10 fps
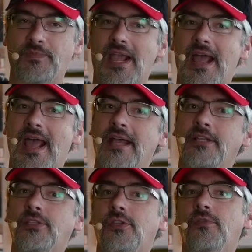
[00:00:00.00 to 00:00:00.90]

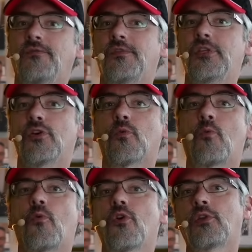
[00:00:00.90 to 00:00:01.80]
as the your
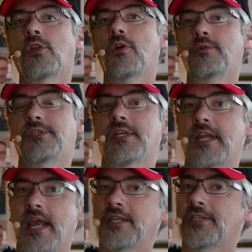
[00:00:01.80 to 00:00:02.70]
workloads in
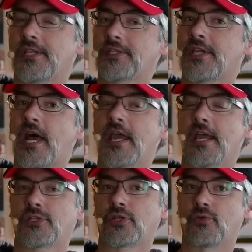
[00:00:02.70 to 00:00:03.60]

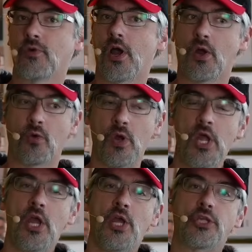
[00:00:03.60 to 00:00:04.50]
SSIS grow,
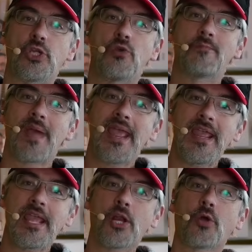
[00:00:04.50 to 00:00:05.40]
you may
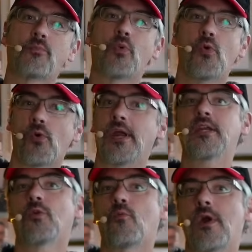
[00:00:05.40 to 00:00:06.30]
hit a point
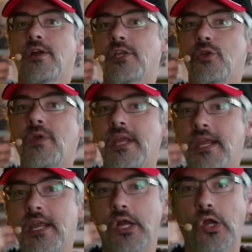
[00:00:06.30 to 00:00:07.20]
where you
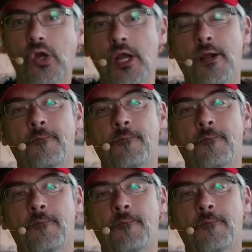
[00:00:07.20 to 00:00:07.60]
hear